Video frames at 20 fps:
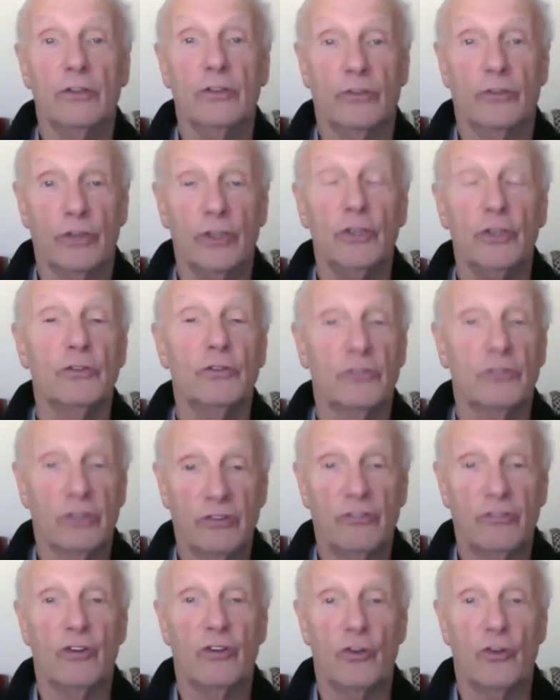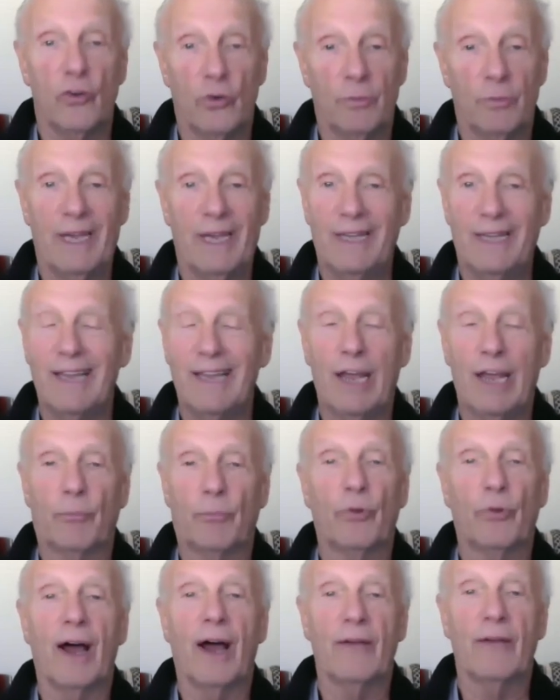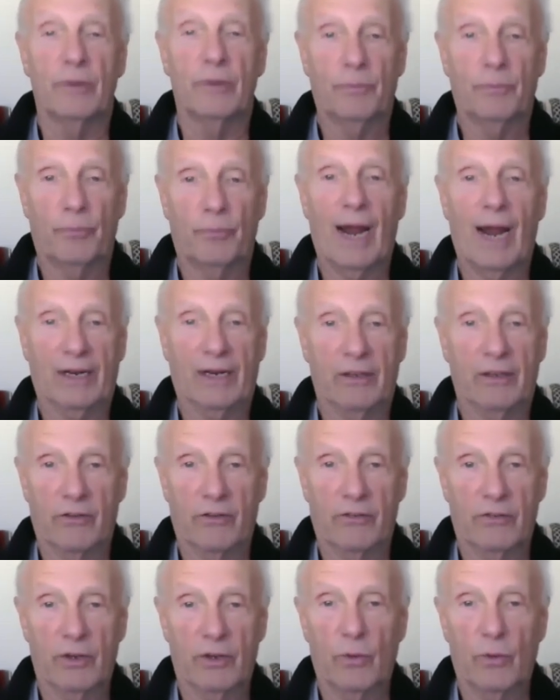to use Continuum in their private practice.